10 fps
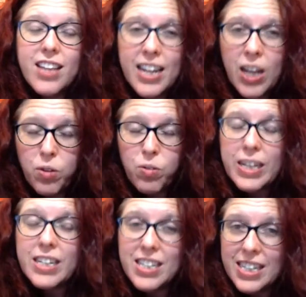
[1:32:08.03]
They go
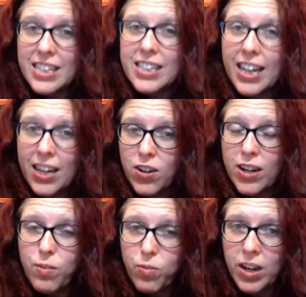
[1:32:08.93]
and dig down
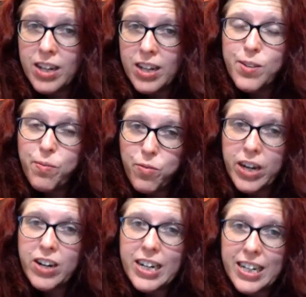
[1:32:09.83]
and find some
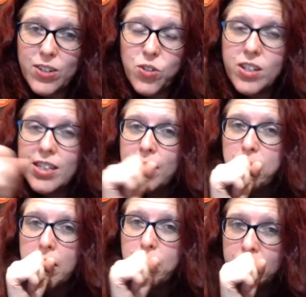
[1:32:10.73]
very interesting
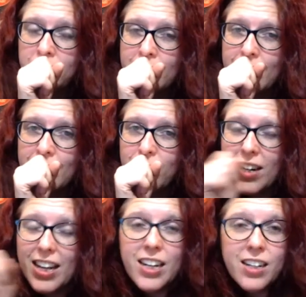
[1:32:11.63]
people on the internet,